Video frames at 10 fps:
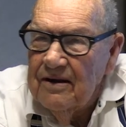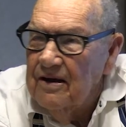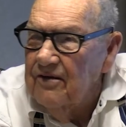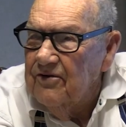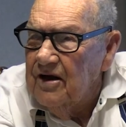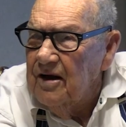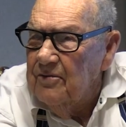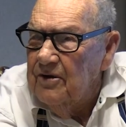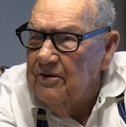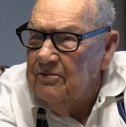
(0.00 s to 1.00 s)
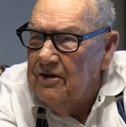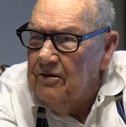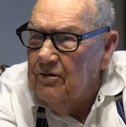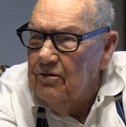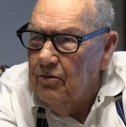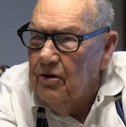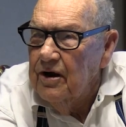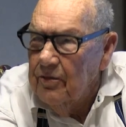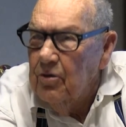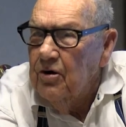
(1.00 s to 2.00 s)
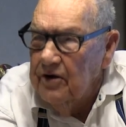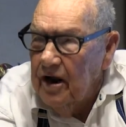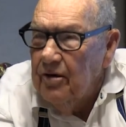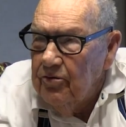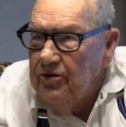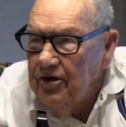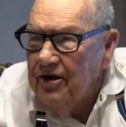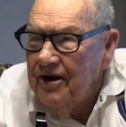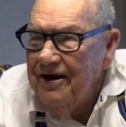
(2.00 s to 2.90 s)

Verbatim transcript: every time he where he was, I was there.